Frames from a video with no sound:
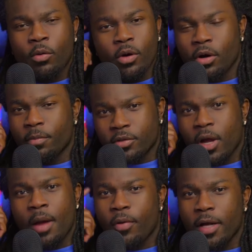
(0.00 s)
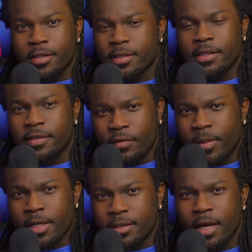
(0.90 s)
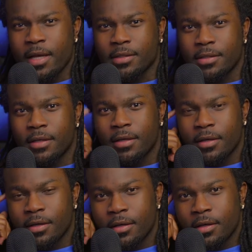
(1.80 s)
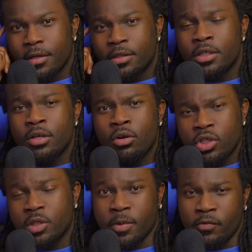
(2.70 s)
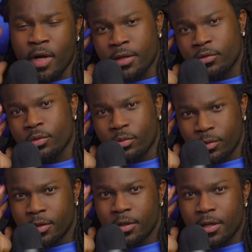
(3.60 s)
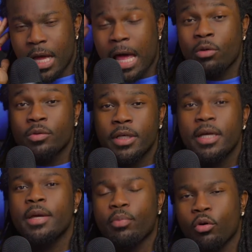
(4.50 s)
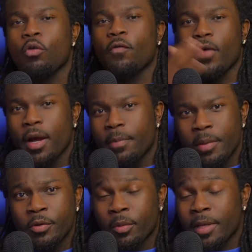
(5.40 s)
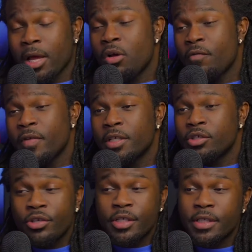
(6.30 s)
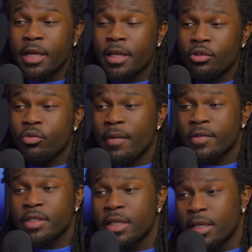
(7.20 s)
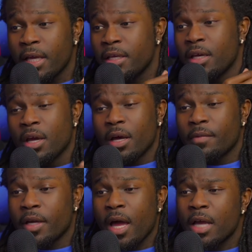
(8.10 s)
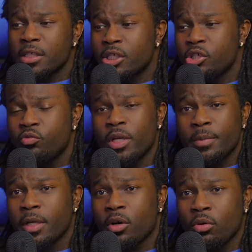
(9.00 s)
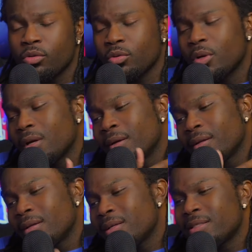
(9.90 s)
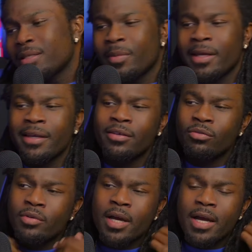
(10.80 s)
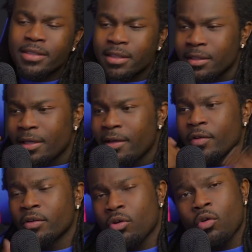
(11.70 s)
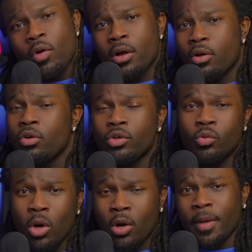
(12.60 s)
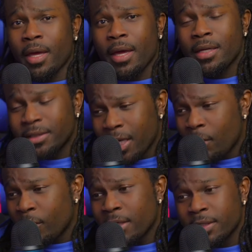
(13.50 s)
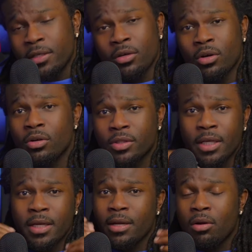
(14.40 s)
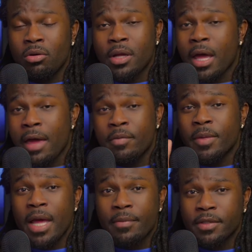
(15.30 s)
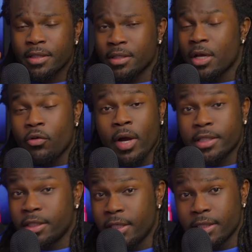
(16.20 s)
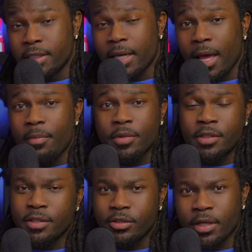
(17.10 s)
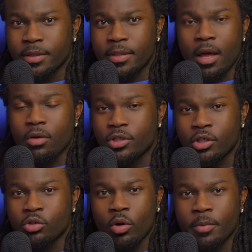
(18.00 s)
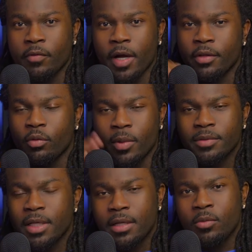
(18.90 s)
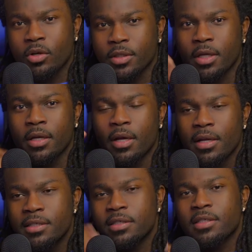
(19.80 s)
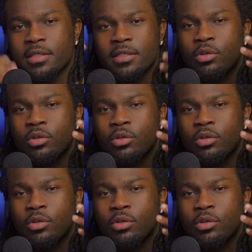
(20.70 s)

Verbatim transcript: Her thought process doesn't even make sense. She knows she's been ran through. I don't need proof, all right? People gonna be like, oh, Felix, you're just saying that you haven't seen any of the guys that she's really been going through. Listen, man, you guys can live under a rock all you want, man. Anytime when I see a girl say that, oh, they haven't been having sex. Granted, she didn't say that, but she's trying to say, like, oh, she doesn't want to be ran through. But I am like, come on, son. This is just the